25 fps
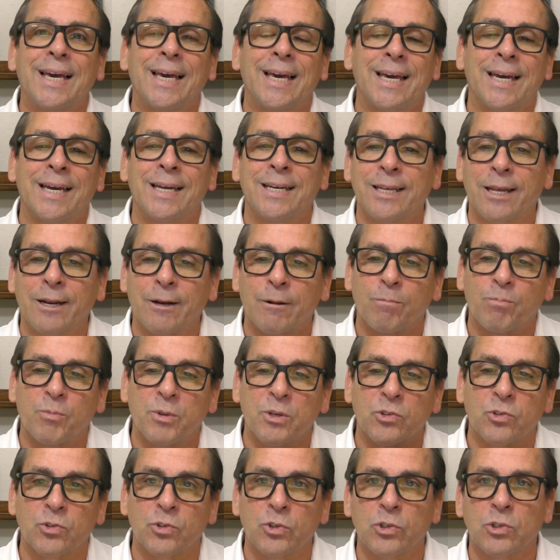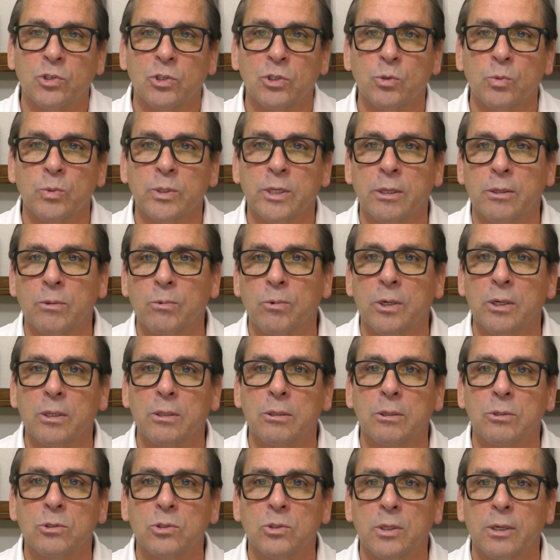And, this just is another one of
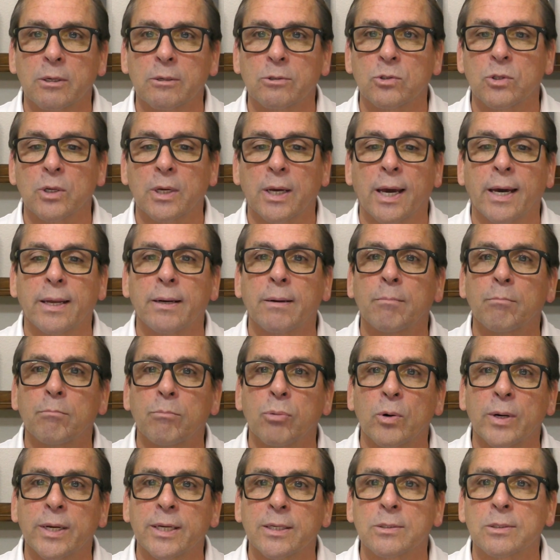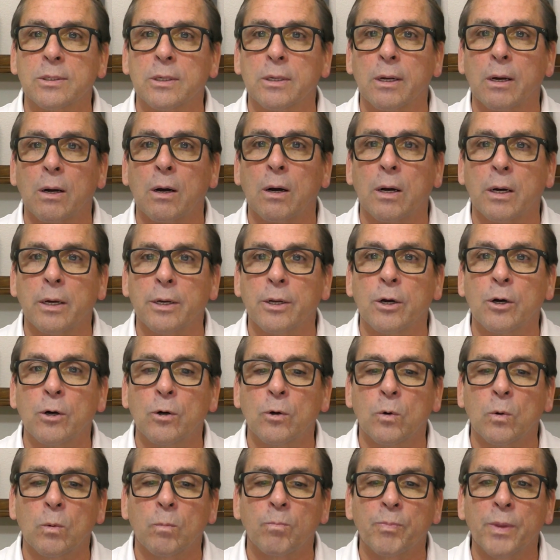those things that kind of brings it on
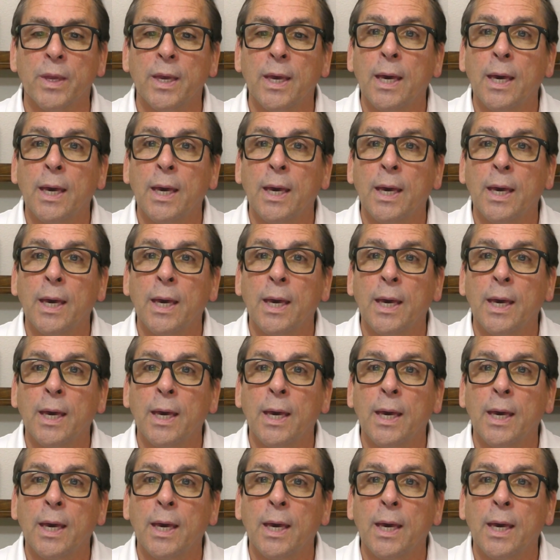home.